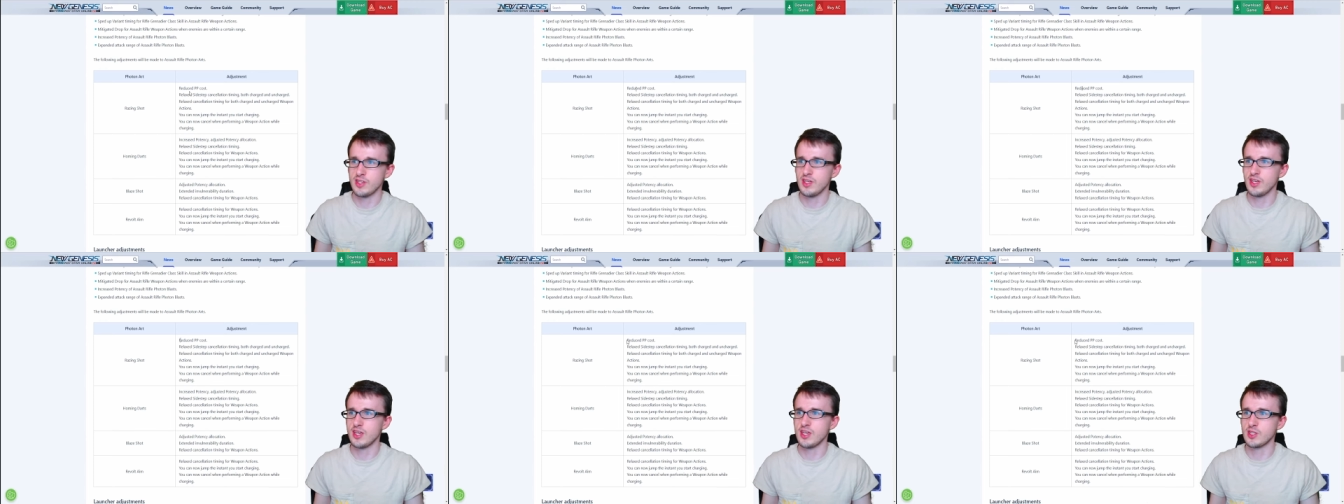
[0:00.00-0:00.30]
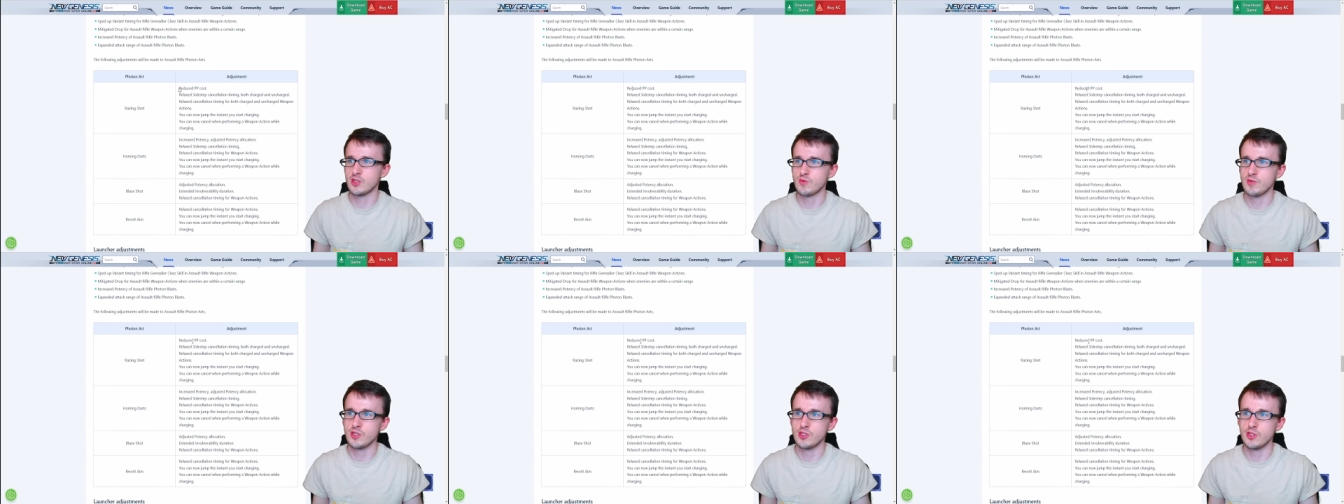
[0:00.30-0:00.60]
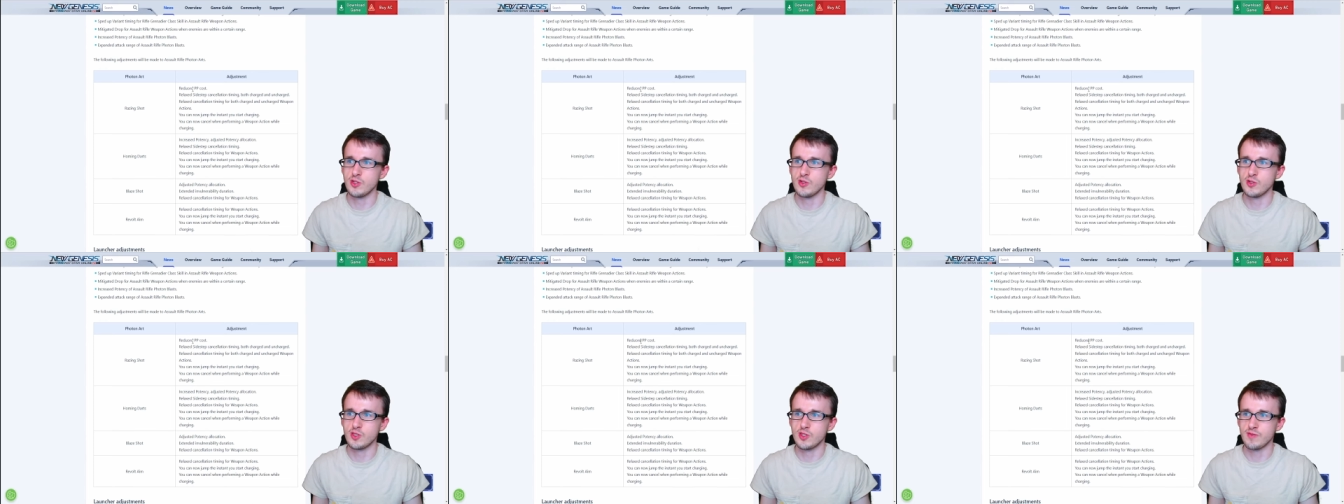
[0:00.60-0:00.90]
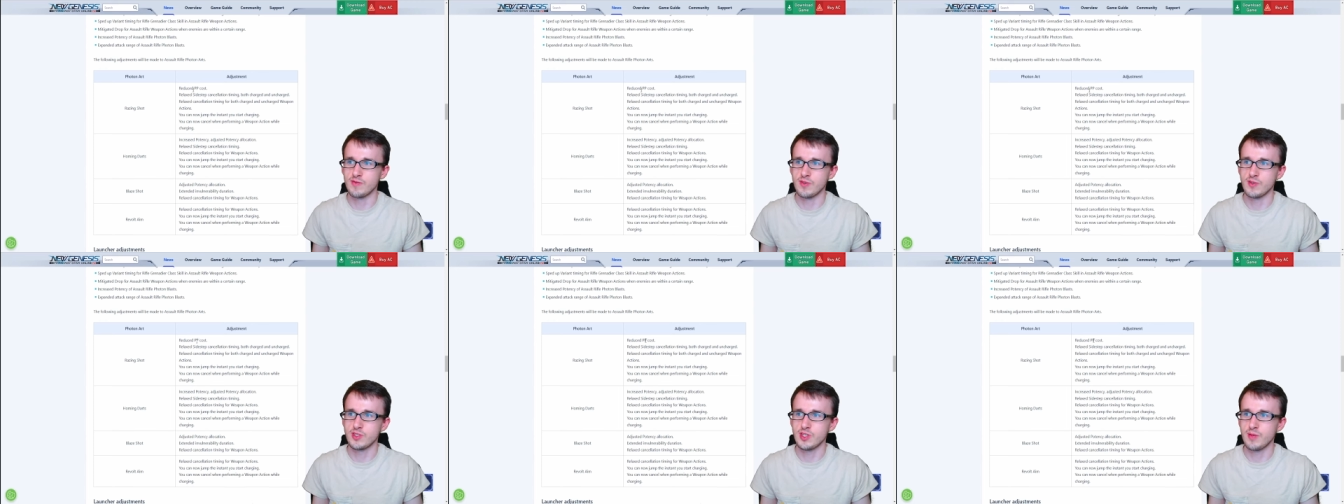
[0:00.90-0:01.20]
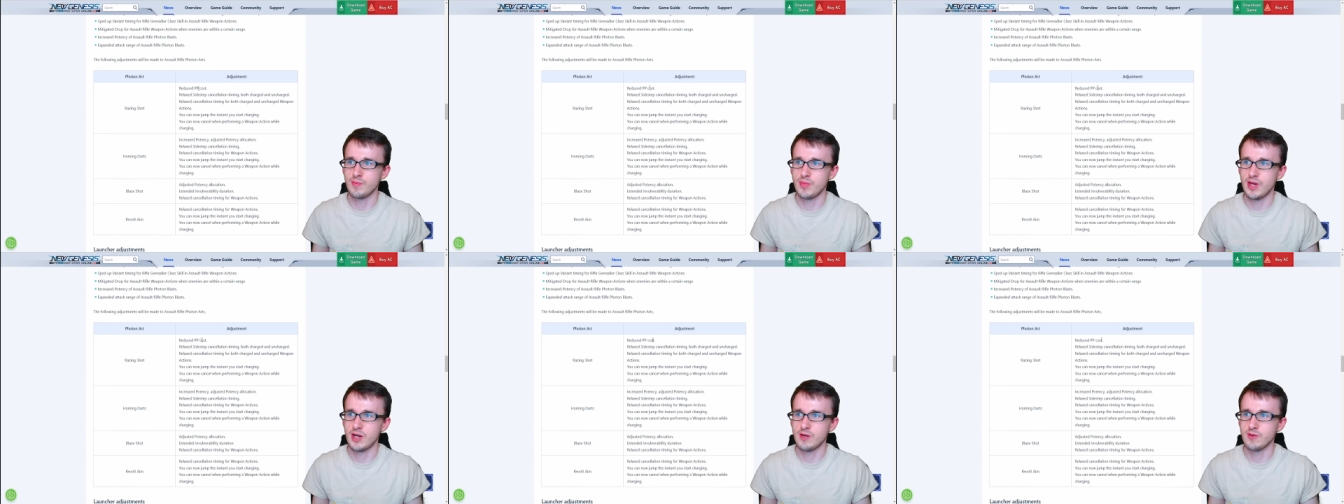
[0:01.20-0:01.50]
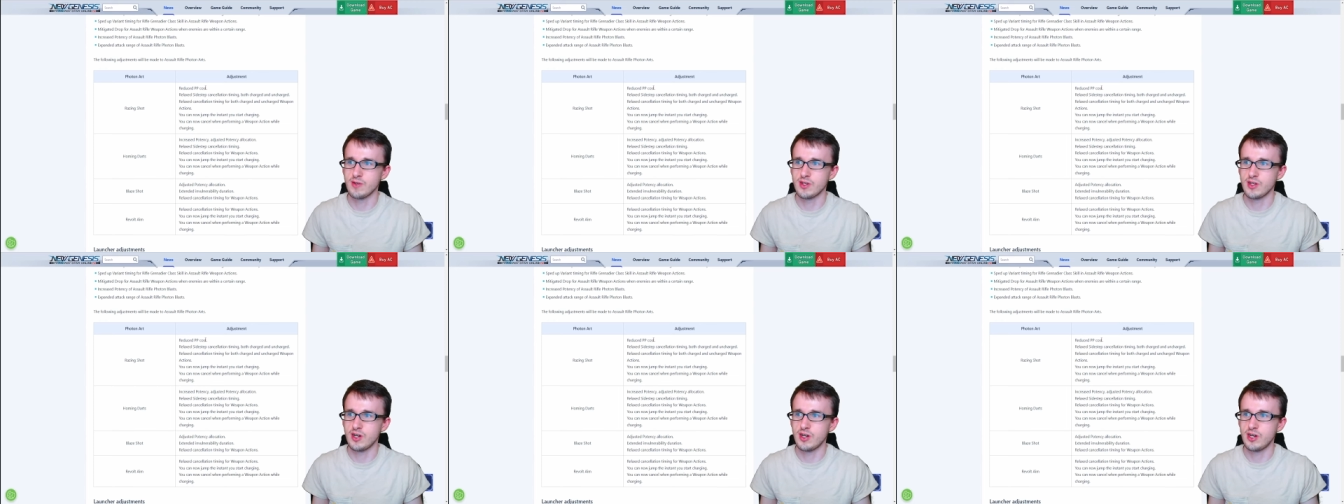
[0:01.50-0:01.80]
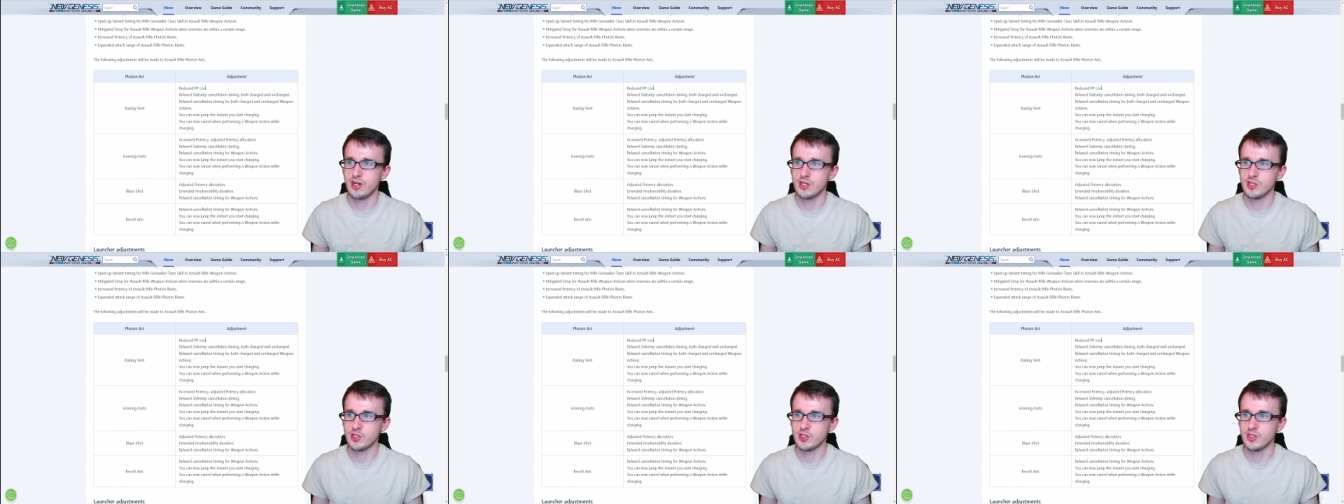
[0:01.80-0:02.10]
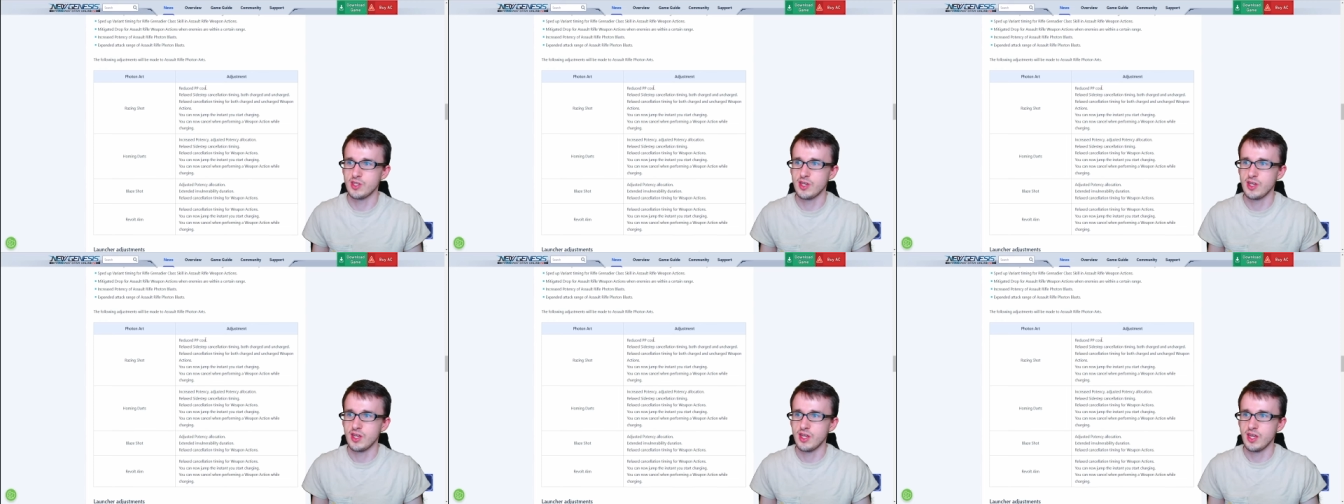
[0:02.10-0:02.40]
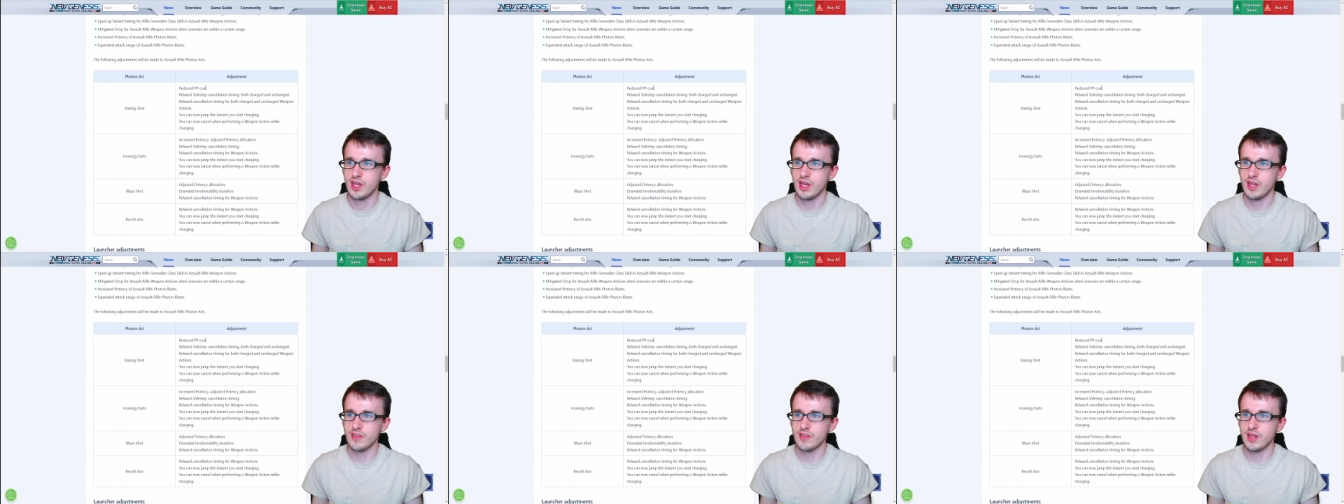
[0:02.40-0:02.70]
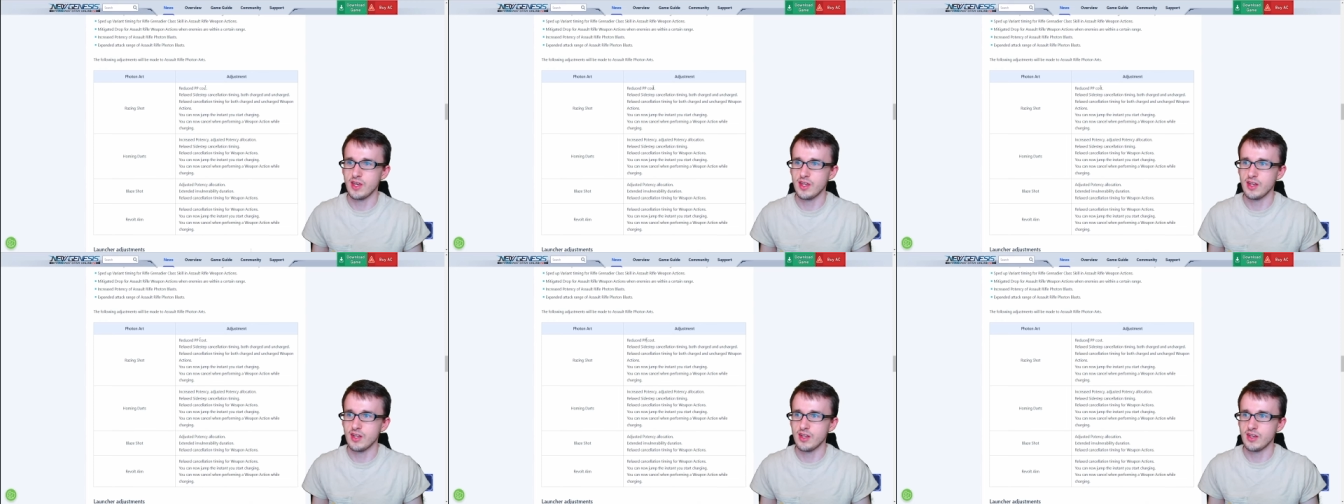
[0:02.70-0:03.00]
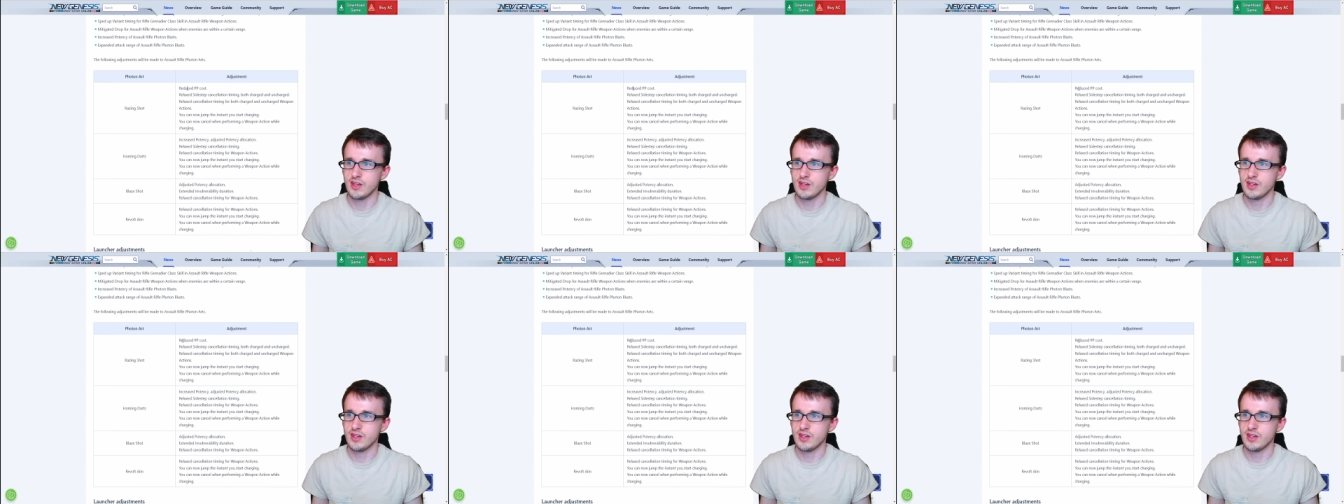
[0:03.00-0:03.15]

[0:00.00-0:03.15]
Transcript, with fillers: it gets reduced Photon Power cost, and then